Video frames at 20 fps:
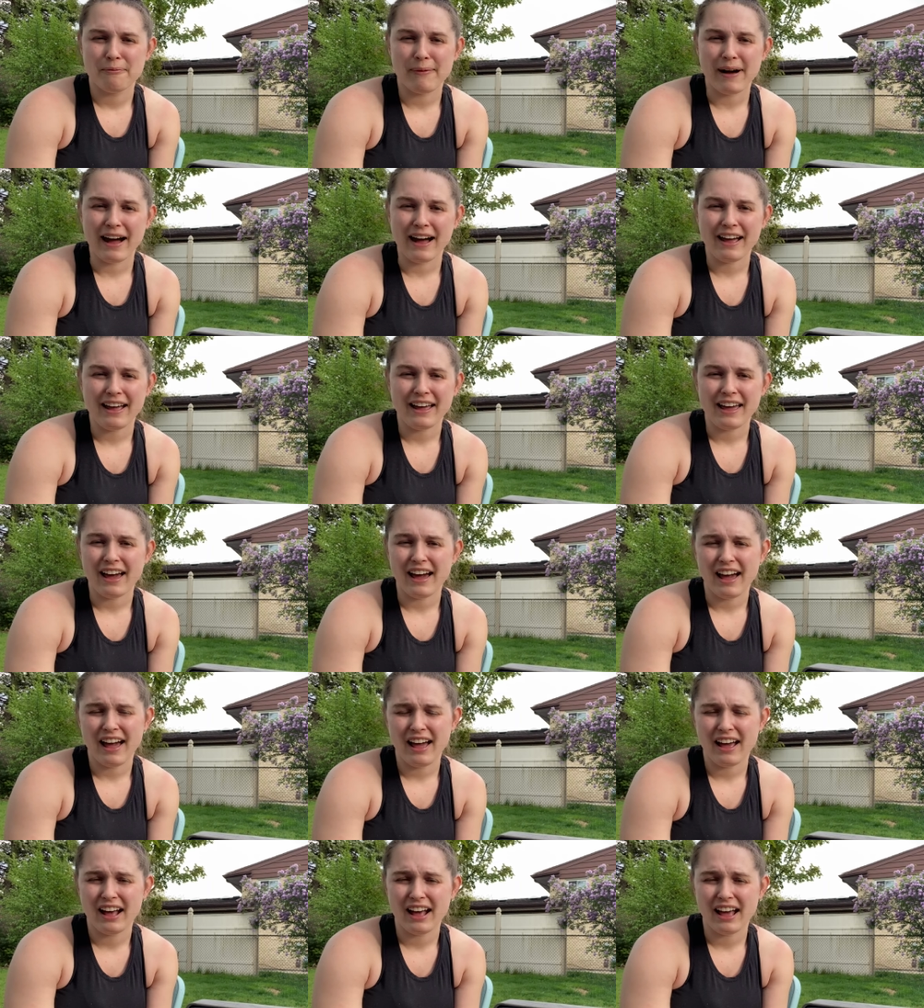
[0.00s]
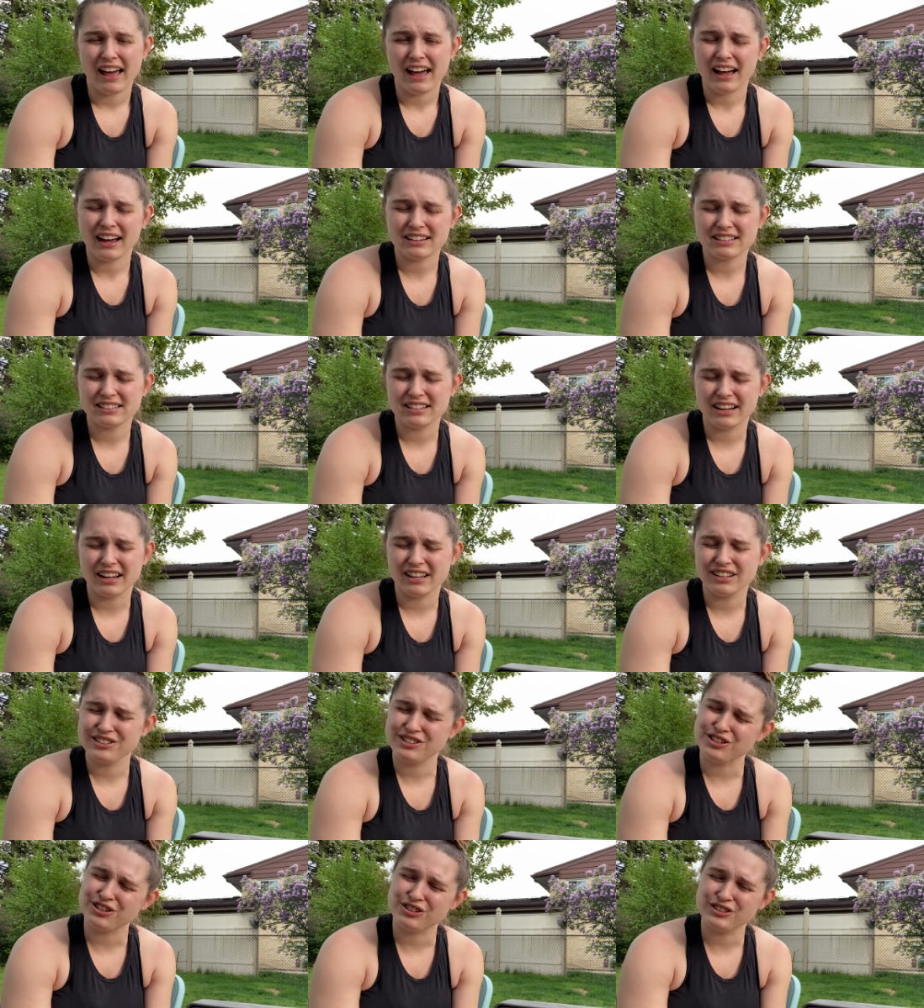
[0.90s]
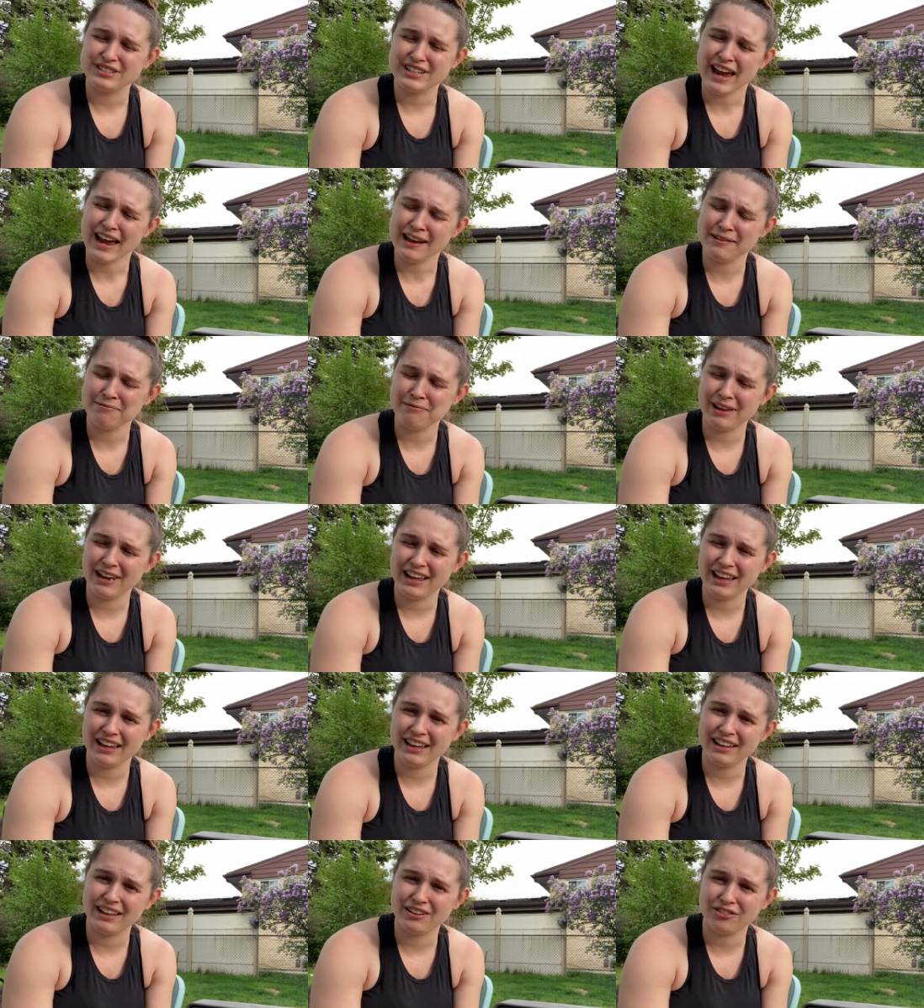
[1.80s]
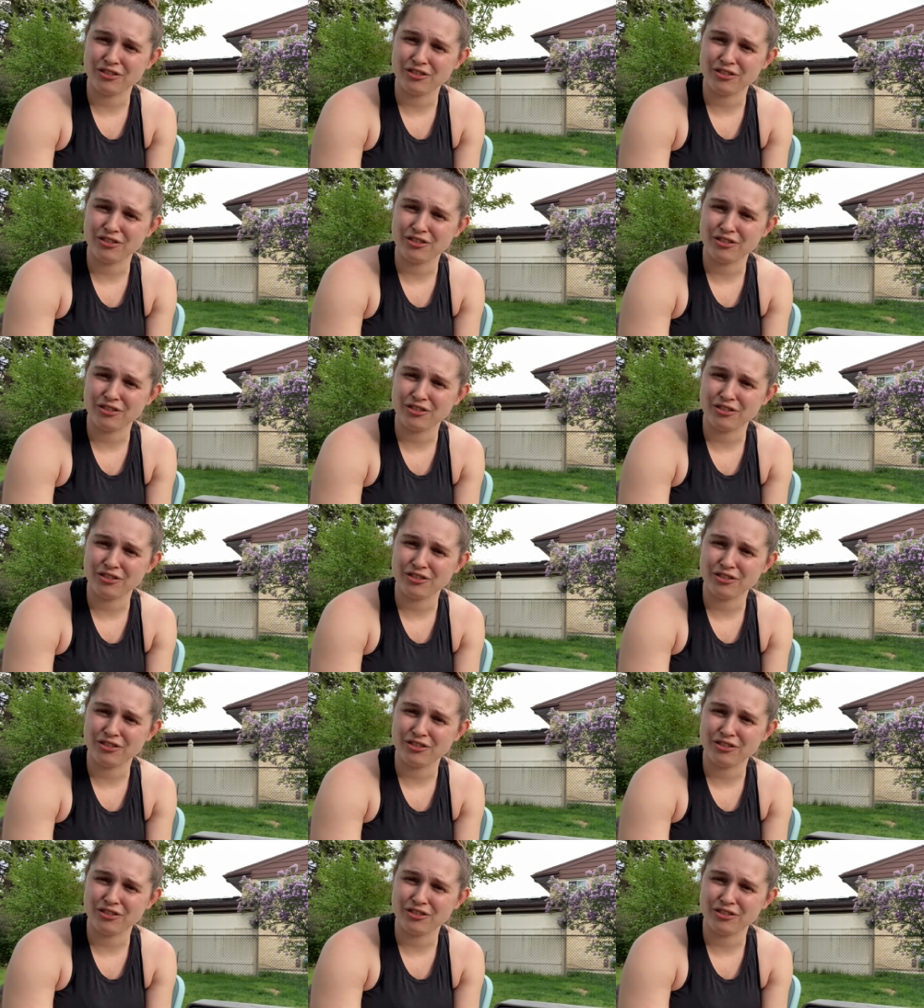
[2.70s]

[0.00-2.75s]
My accidental ten minute